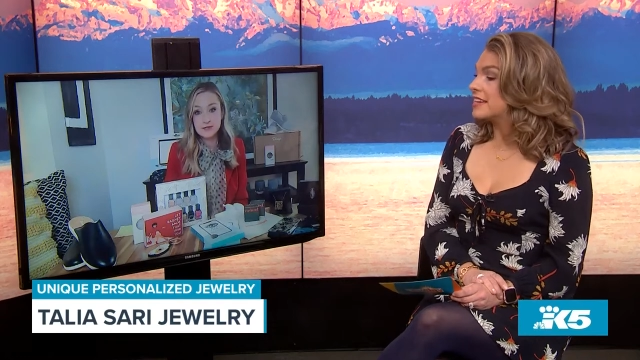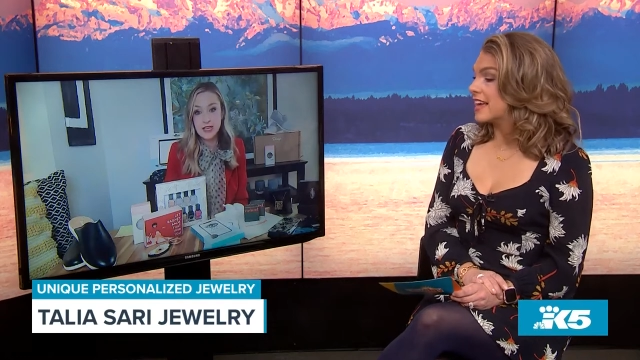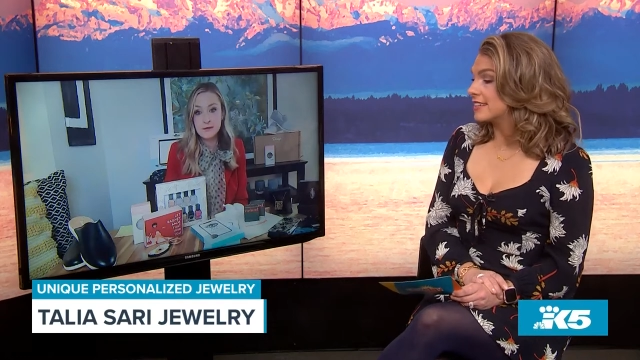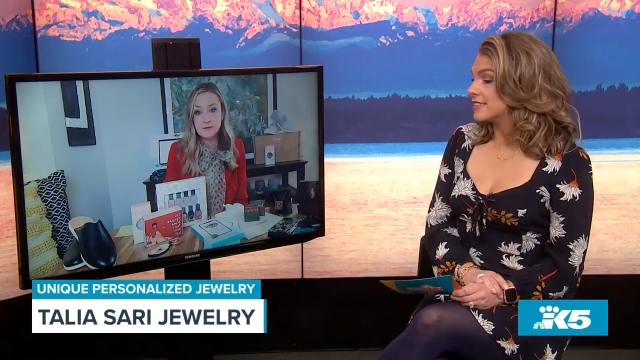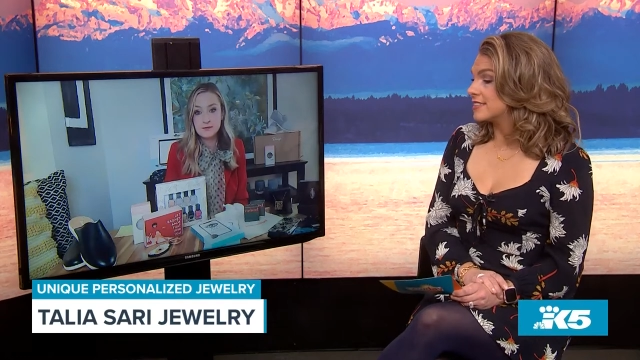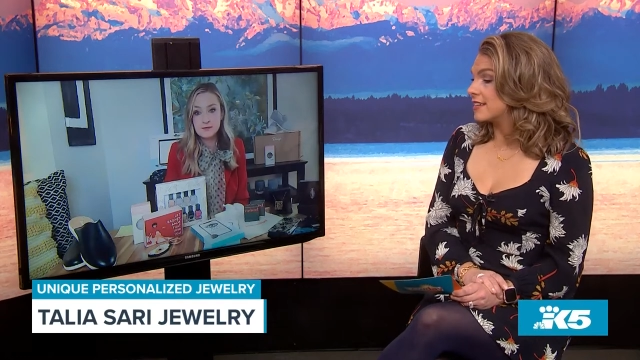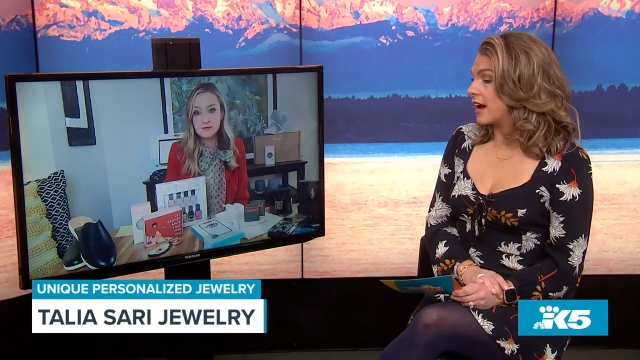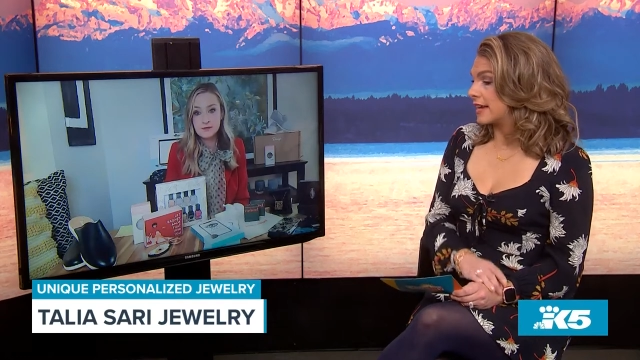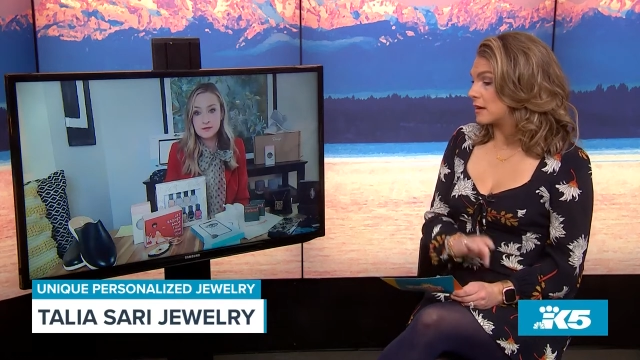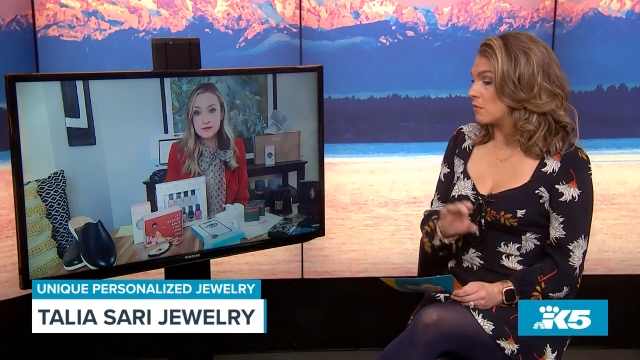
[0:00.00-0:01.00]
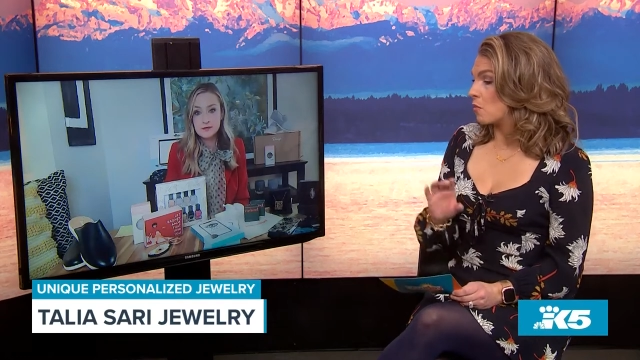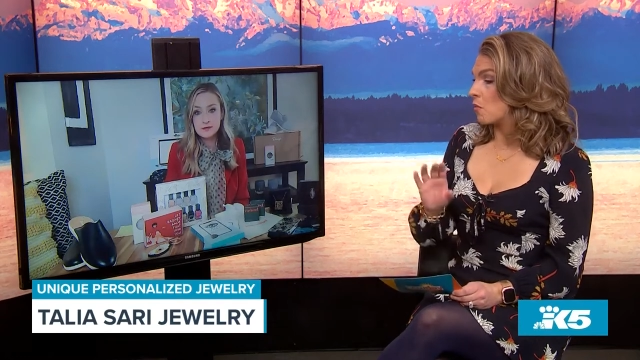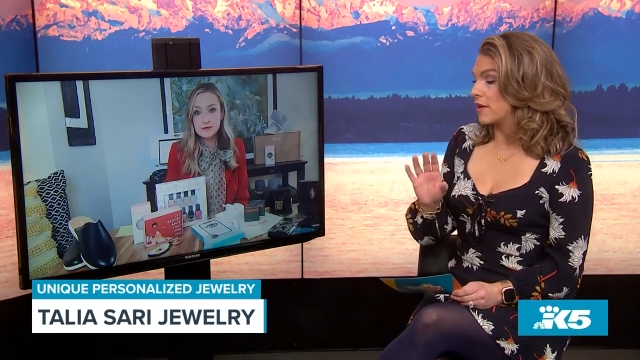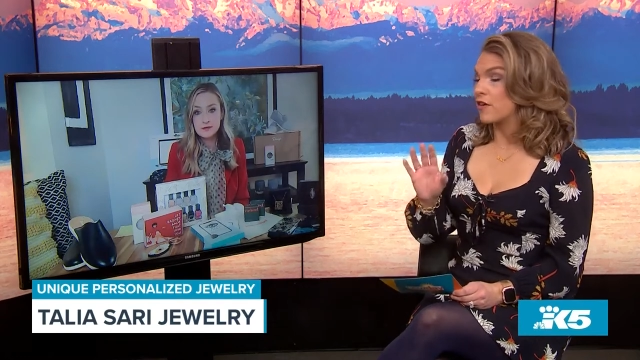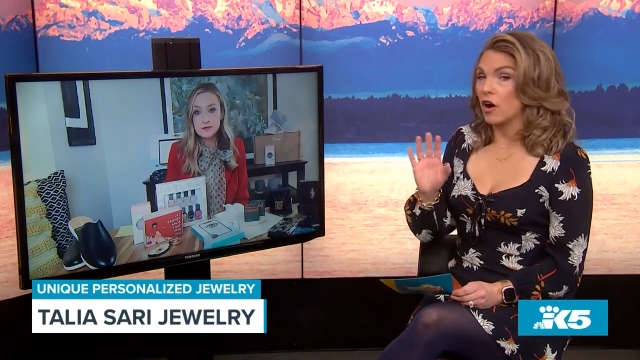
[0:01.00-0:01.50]
the next item
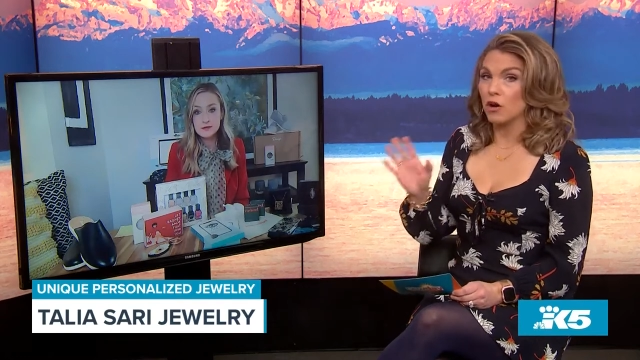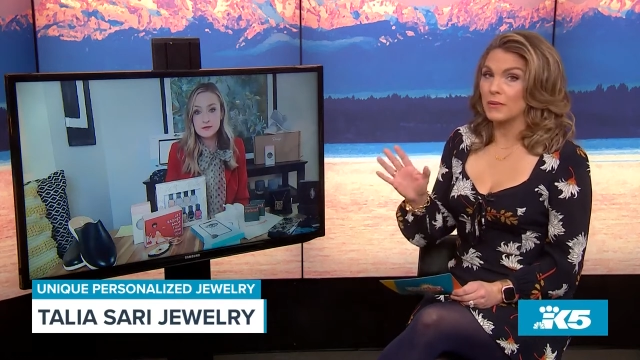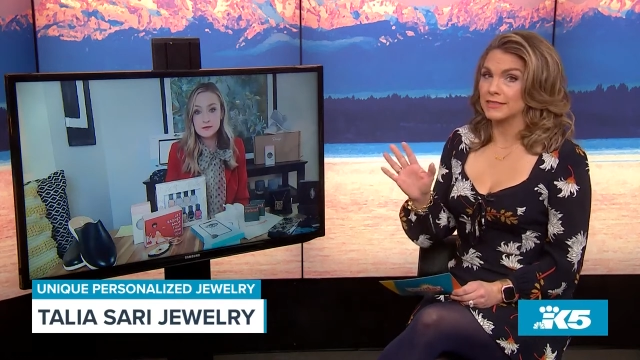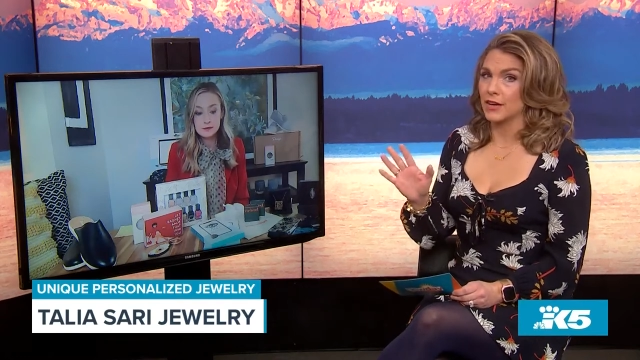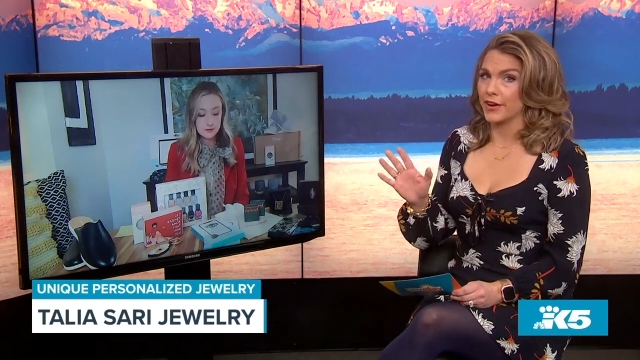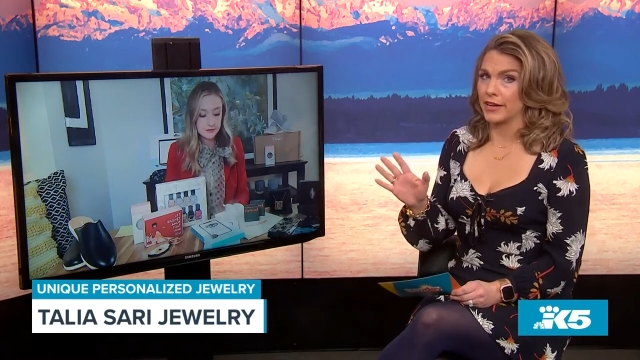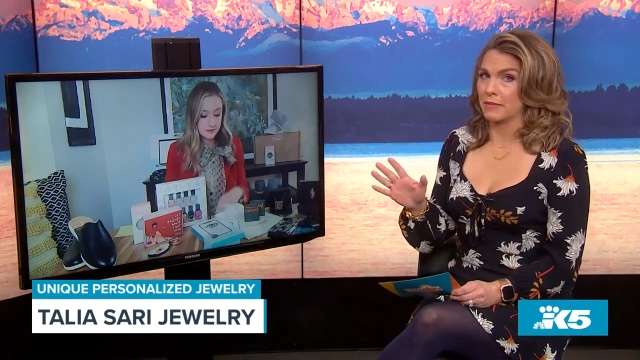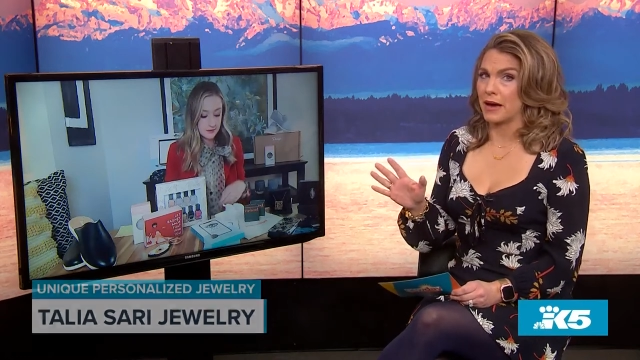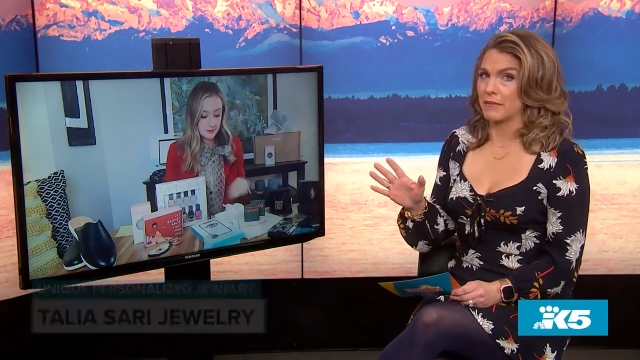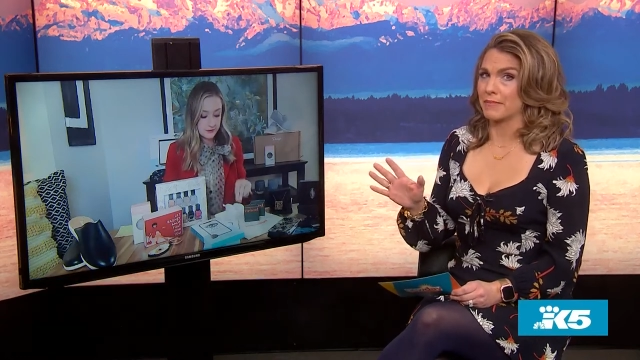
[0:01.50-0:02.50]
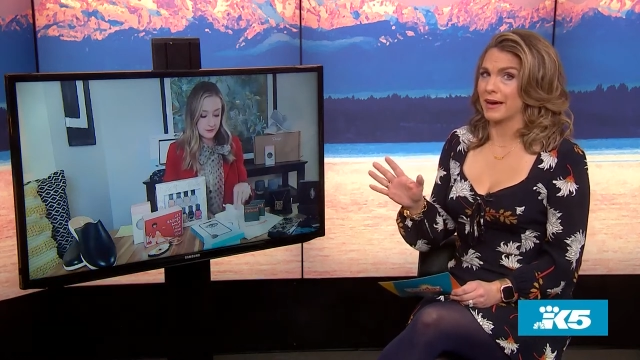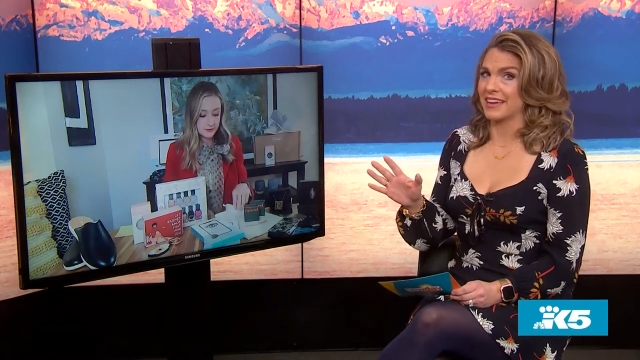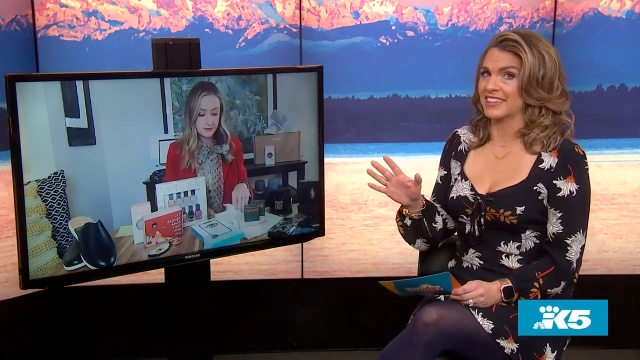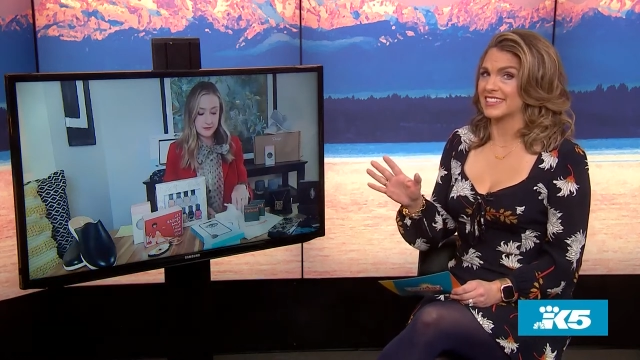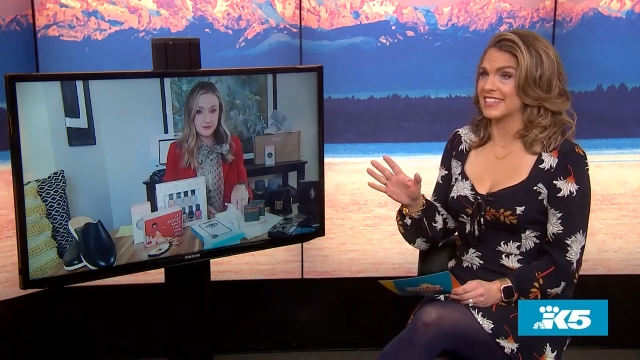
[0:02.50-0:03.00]
we've all been talking about
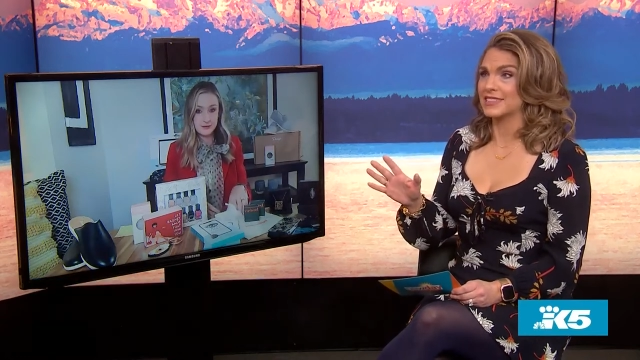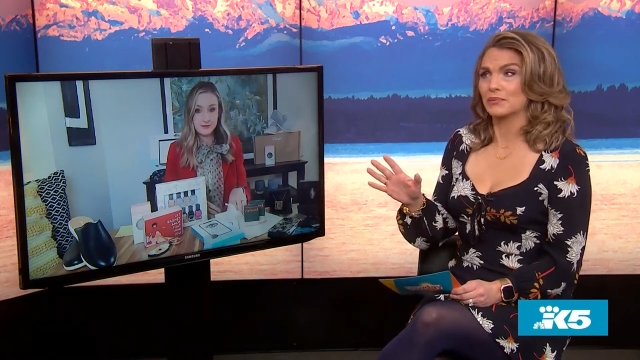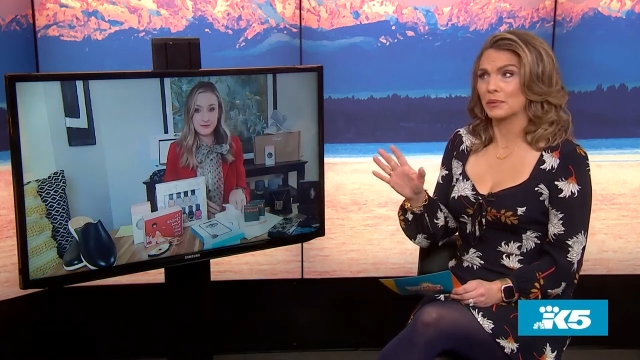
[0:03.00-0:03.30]
behind the scenes,